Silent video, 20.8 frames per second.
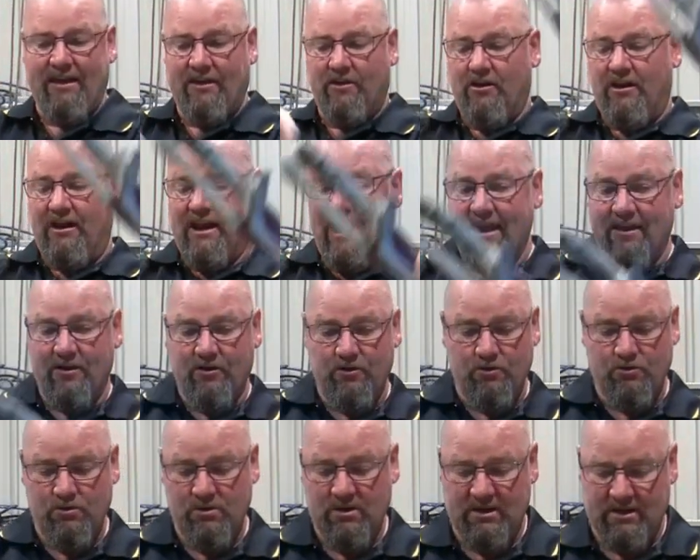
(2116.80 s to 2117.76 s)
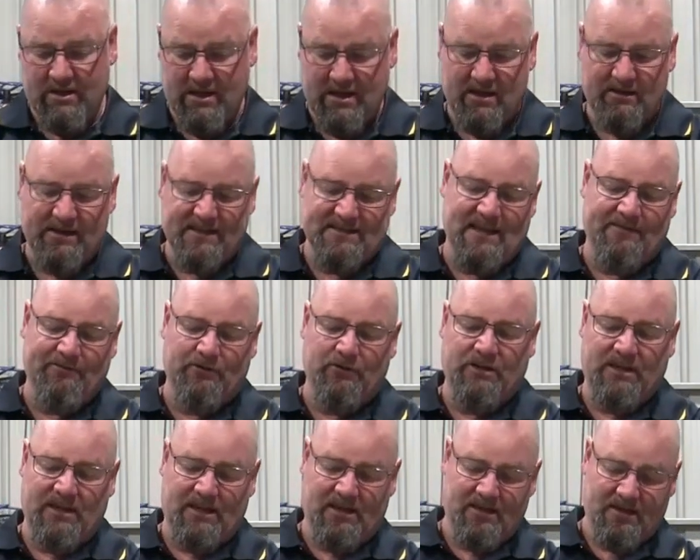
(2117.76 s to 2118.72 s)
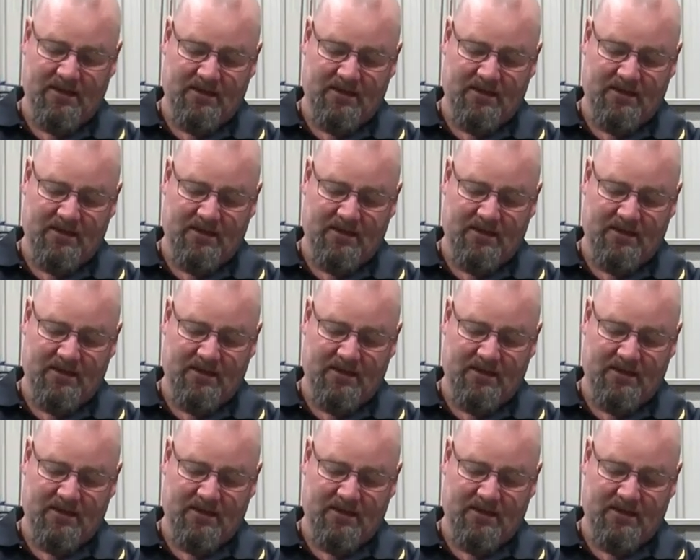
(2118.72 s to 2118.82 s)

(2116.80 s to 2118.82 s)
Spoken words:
it on an angle, let's have a look here.